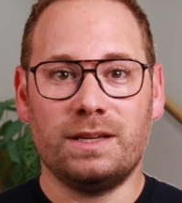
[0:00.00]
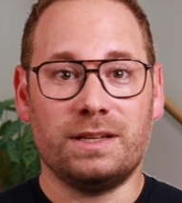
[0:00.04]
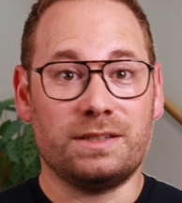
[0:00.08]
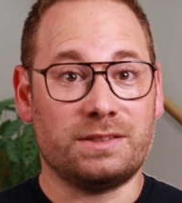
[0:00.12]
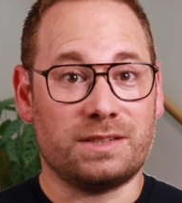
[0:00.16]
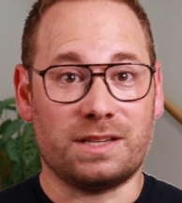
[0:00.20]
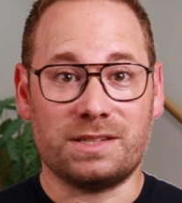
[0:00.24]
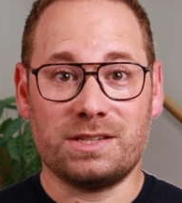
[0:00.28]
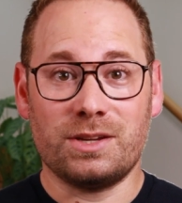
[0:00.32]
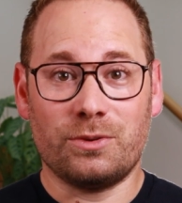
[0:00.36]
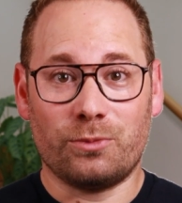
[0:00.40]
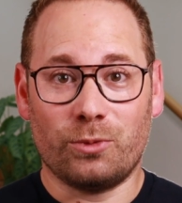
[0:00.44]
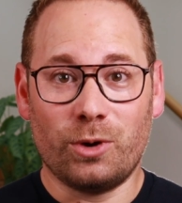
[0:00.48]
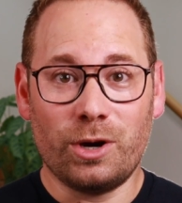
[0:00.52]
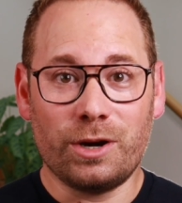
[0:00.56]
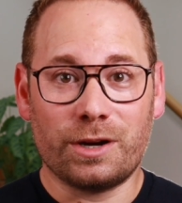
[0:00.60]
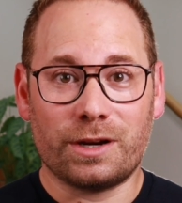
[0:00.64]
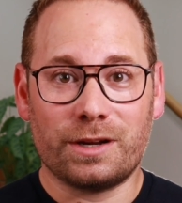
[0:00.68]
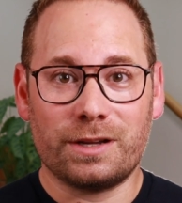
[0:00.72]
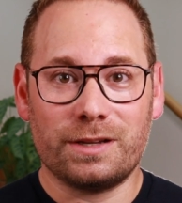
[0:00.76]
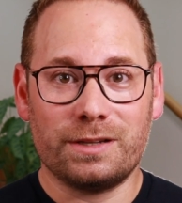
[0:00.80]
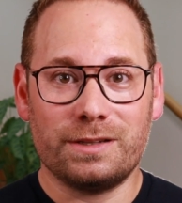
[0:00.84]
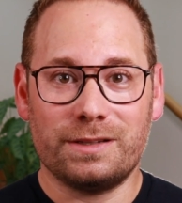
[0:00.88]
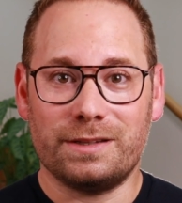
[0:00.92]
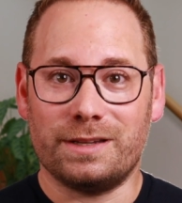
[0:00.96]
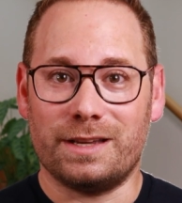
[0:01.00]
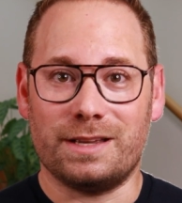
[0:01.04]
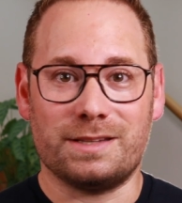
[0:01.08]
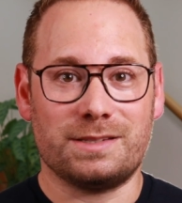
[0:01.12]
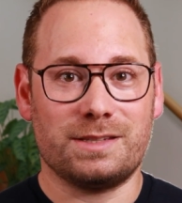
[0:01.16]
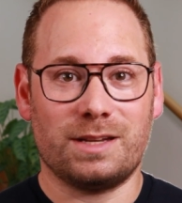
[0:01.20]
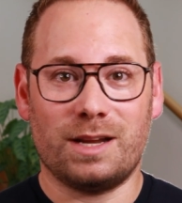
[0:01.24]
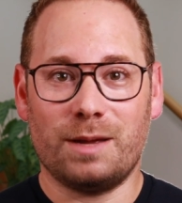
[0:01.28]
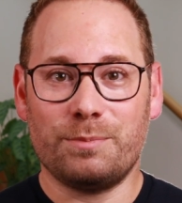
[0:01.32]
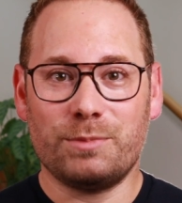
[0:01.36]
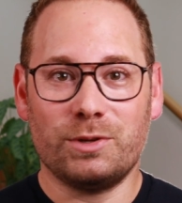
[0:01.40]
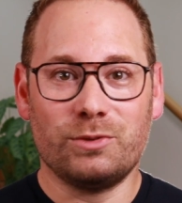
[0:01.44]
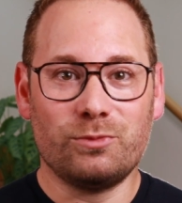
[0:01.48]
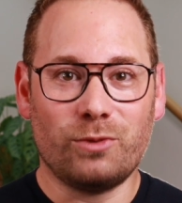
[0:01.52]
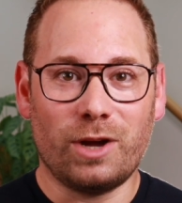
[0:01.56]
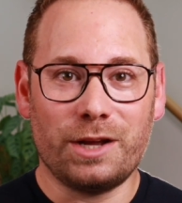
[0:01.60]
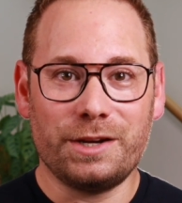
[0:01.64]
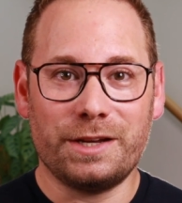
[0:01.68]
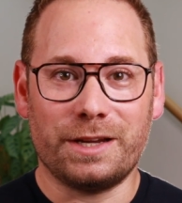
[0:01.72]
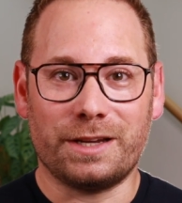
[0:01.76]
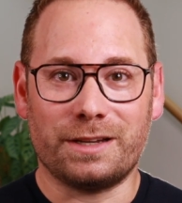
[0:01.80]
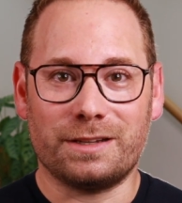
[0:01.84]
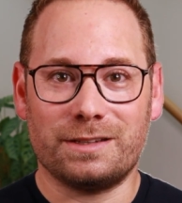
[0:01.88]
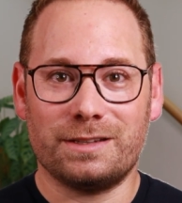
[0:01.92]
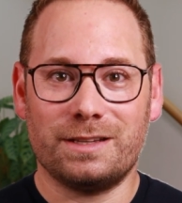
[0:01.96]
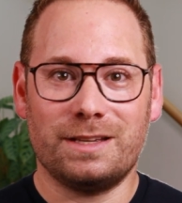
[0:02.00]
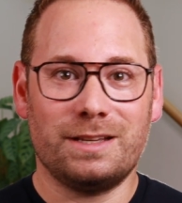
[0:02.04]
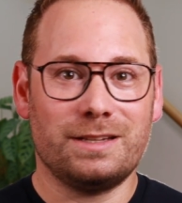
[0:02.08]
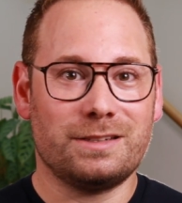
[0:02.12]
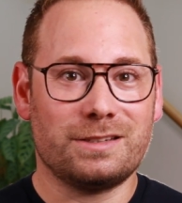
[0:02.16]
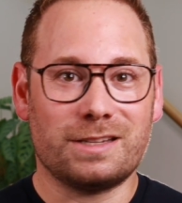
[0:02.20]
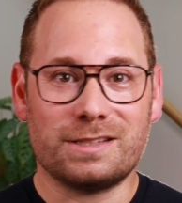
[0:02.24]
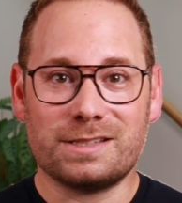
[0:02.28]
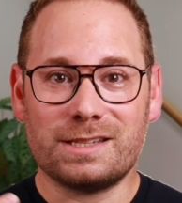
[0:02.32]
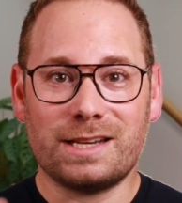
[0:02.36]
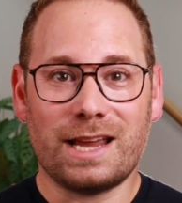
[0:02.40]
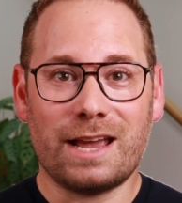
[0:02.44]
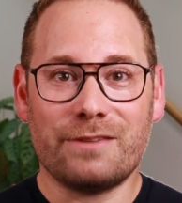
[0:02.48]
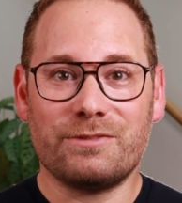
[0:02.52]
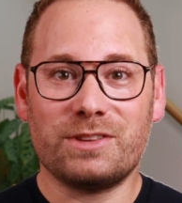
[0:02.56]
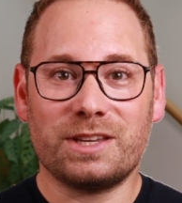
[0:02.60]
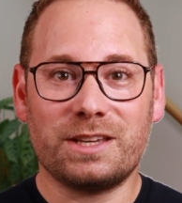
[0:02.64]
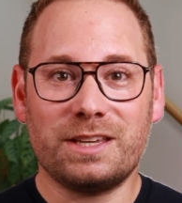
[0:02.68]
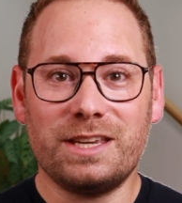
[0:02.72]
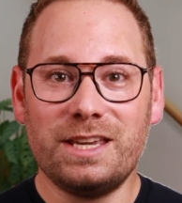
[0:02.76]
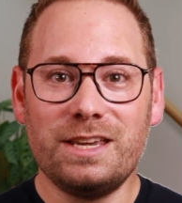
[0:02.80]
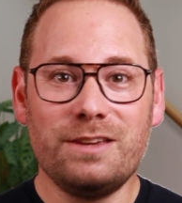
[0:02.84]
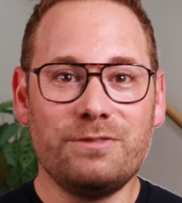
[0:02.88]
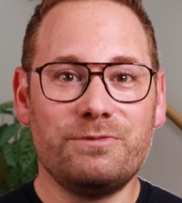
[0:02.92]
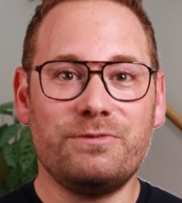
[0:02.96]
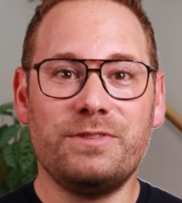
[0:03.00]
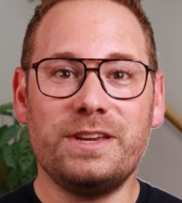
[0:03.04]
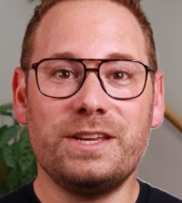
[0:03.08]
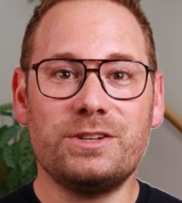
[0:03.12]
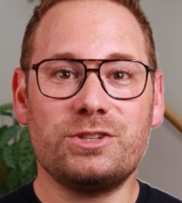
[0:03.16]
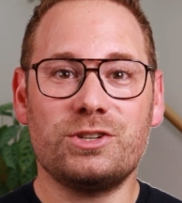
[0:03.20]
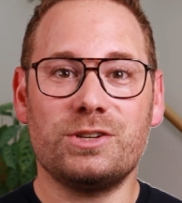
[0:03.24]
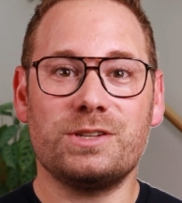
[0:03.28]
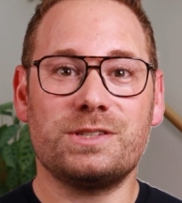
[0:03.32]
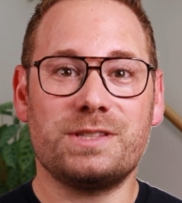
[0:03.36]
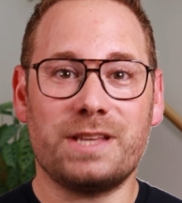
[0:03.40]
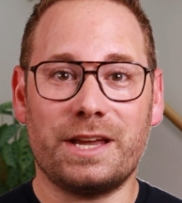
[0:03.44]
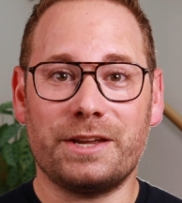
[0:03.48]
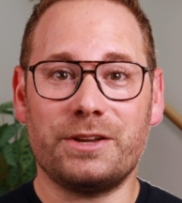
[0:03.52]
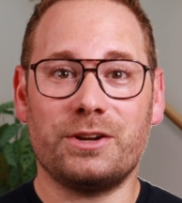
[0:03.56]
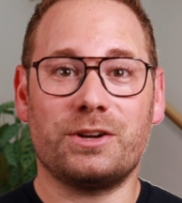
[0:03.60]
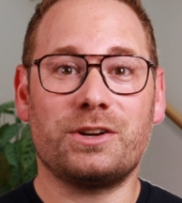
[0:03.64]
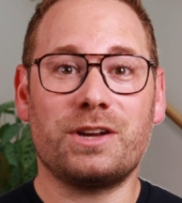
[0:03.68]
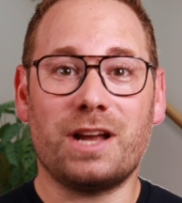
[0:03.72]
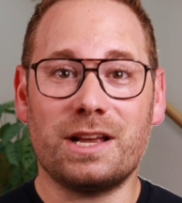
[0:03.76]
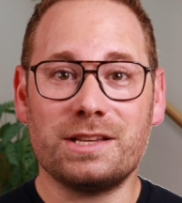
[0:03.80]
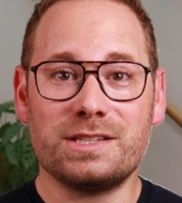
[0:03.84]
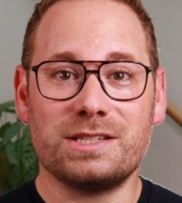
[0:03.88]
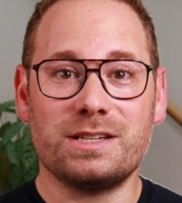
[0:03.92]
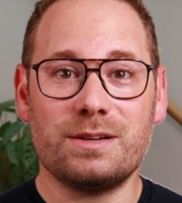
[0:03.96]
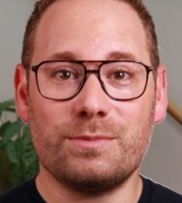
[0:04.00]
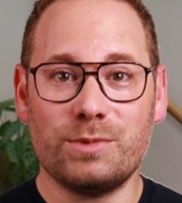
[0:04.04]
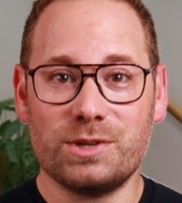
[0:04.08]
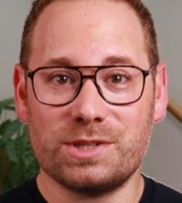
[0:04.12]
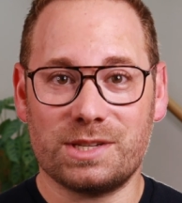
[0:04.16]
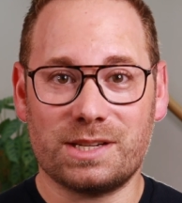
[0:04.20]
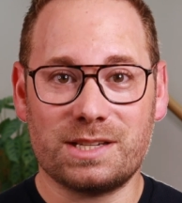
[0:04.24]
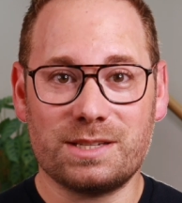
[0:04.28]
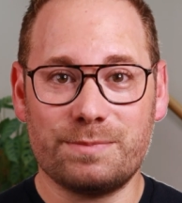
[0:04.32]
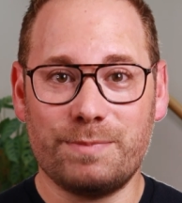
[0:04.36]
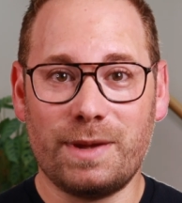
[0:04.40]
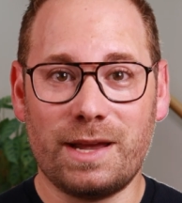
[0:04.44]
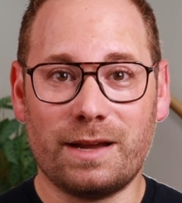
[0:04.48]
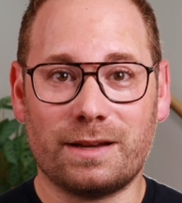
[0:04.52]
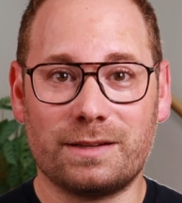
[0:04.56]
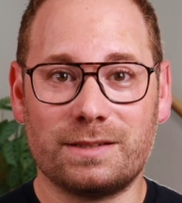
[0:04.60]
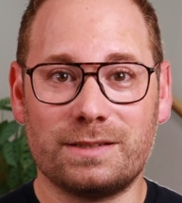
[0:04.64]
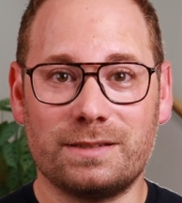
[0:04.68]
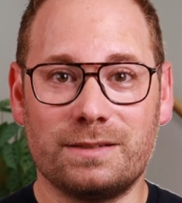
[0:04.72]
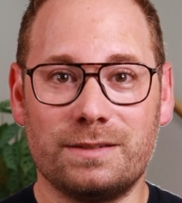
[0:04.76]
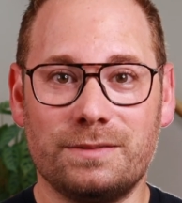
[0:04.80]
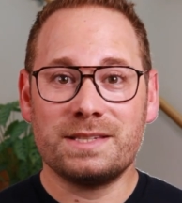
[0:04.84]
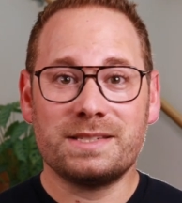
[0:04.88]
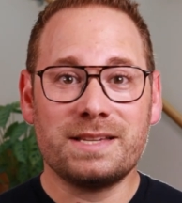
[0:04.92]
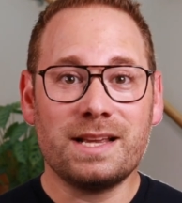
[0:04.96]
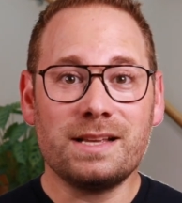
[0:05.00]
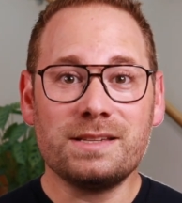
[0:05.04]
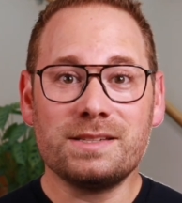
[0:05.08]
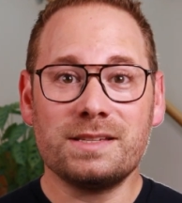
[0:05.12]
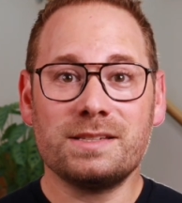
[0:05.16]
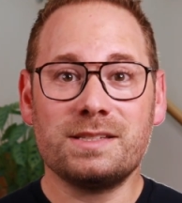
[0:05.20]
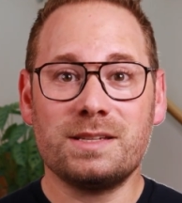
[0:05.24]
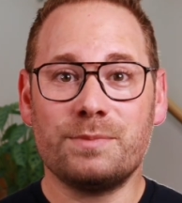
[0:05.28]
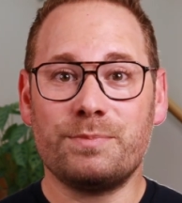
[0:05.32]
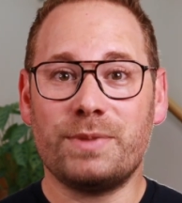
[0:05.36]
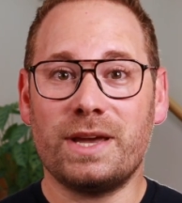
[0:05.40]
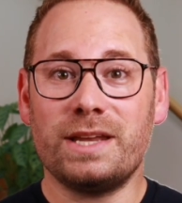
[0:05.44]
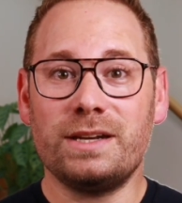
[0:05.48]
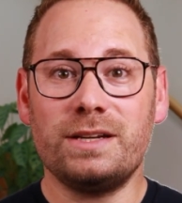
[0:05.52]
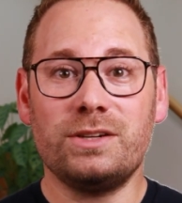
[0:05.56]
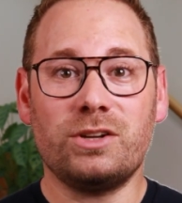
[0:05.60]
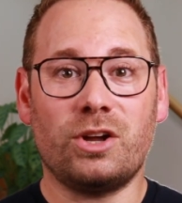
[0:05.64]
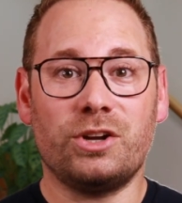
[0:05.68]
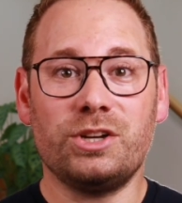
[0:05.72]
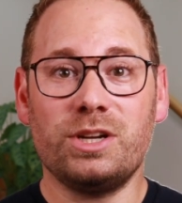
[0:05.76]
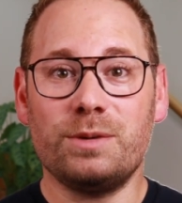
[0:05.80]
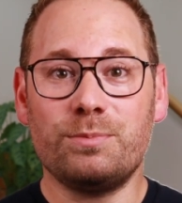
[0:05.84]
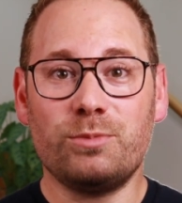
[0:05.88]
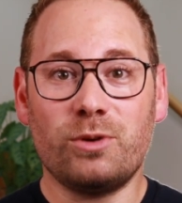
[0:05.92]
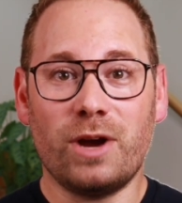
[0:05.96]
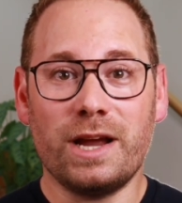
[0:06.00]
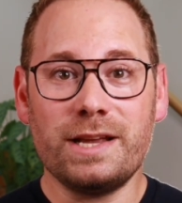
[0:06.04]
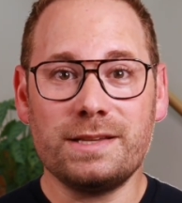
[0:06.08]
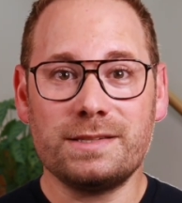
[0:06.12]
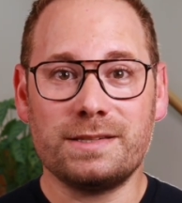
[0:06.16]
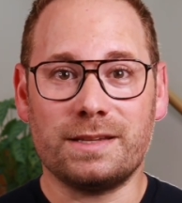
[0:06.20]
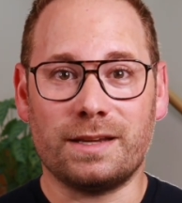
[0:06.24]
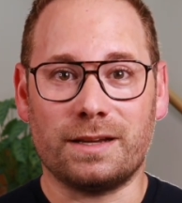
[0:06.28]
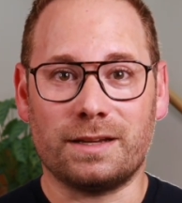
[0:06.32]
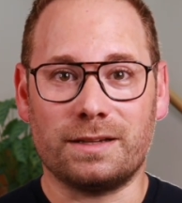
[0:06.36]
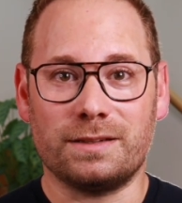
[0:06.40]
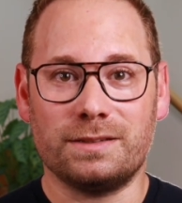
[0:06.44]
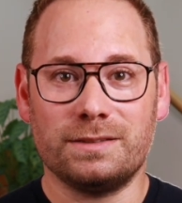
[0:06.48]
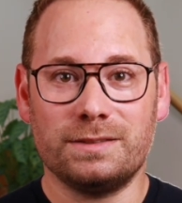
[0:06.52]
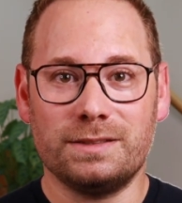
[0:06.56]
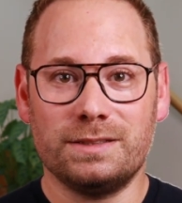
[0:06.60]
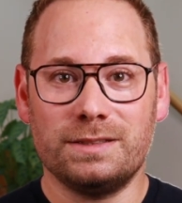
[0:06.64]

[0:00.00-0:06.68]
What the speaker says: Does it work? Is it up and running? Does it have the key features that your customers expect? Sales is dependent on your pricing.